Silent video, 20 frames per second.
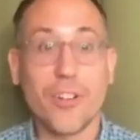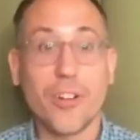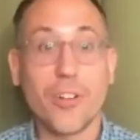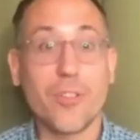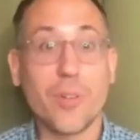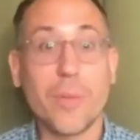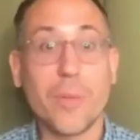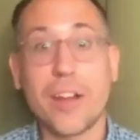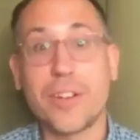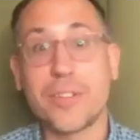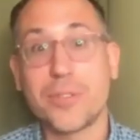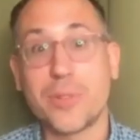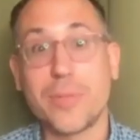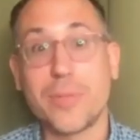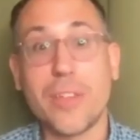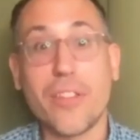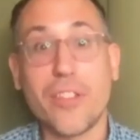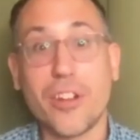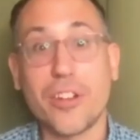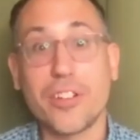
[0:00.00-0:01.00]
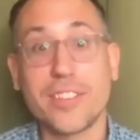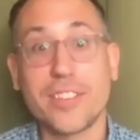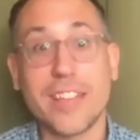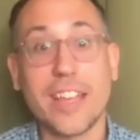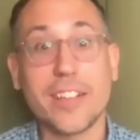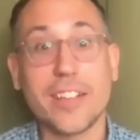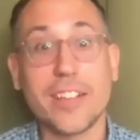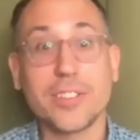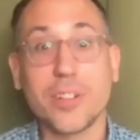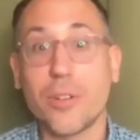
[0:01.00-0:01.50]
from Airstream that their
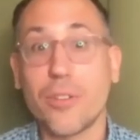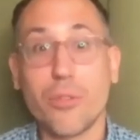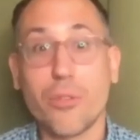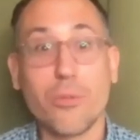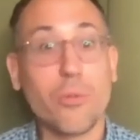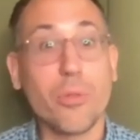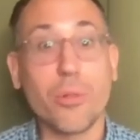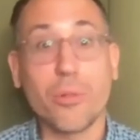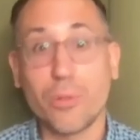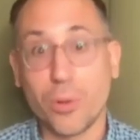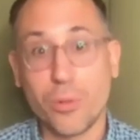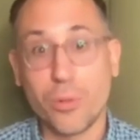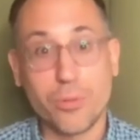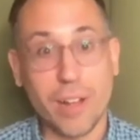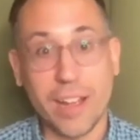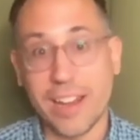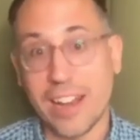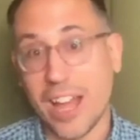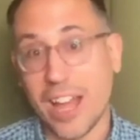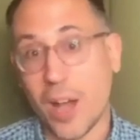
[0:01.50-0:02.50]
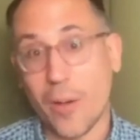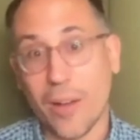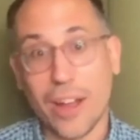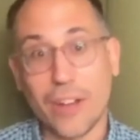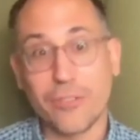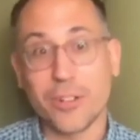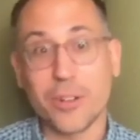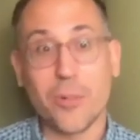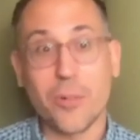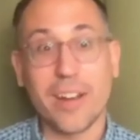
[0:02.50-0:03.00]
sales are through the roof right now.
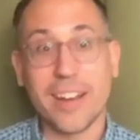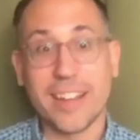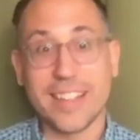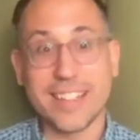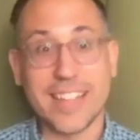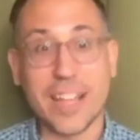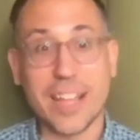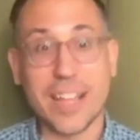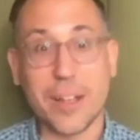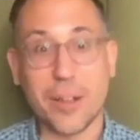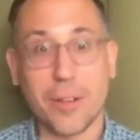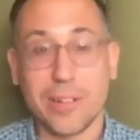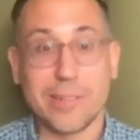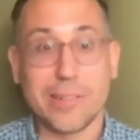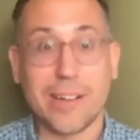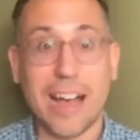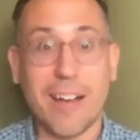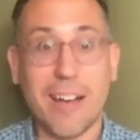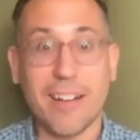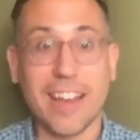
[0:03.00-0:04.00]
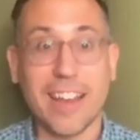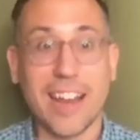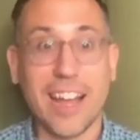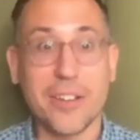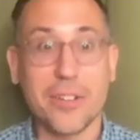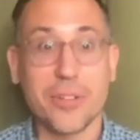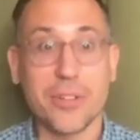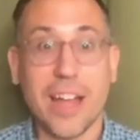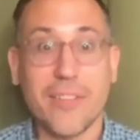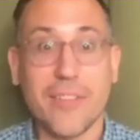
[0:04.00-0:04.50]
Everyone is like, oh, how can I
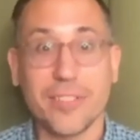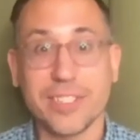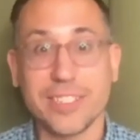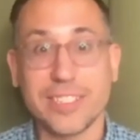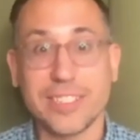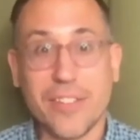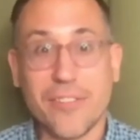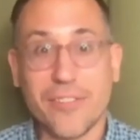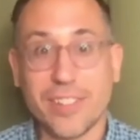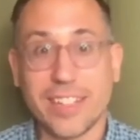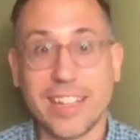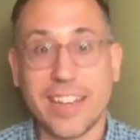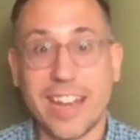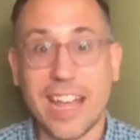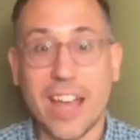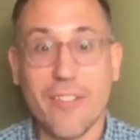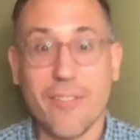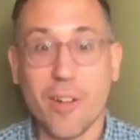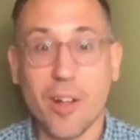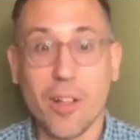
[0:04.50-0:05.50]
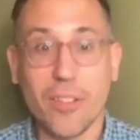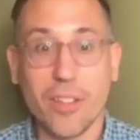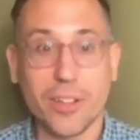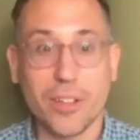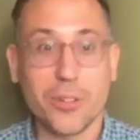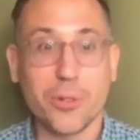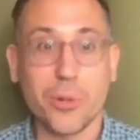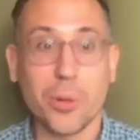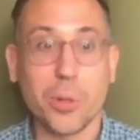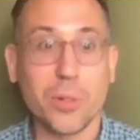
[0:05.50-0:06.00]
travel safely and have all the
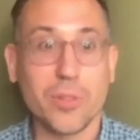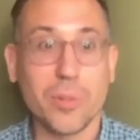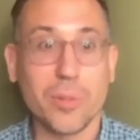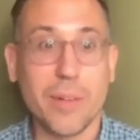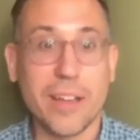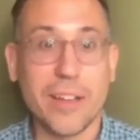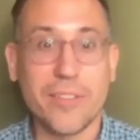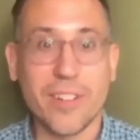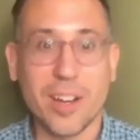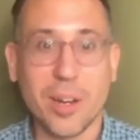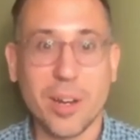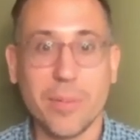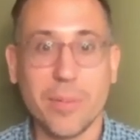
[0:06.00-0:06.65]
control over my environment?